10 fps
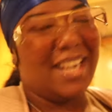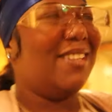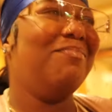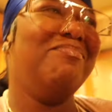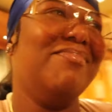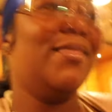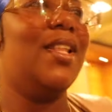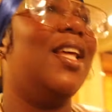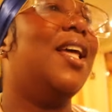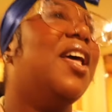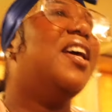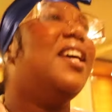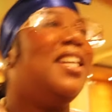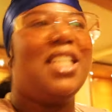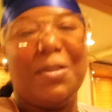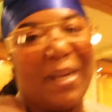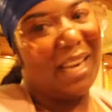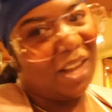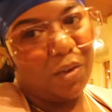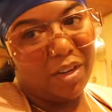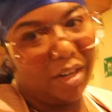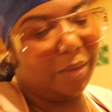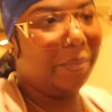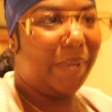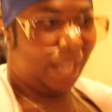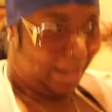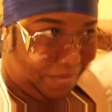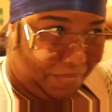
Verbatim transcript: Hmm. It's just been a lot going on, but yeah.